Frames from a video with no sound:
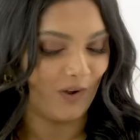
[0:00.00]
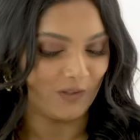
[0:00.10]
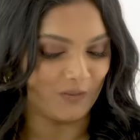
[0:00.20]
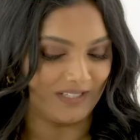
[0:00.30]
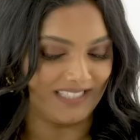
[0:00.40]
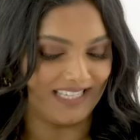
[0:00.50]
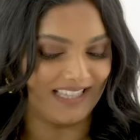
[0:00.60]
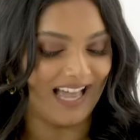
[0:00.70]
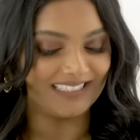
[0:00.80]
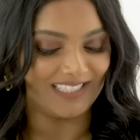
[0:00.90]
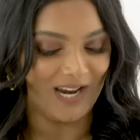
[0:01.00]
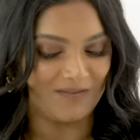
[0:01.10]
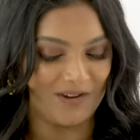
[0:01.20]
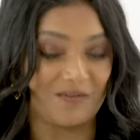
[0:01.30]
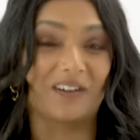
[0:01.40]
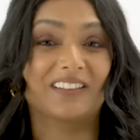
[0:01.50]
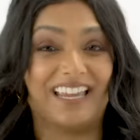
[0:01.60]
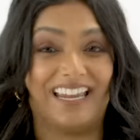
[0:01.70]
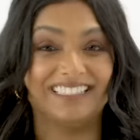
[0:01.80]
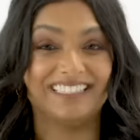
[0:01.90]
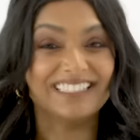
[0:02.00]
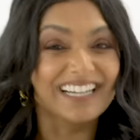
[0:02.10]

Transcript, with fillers: fault was it last time you were late?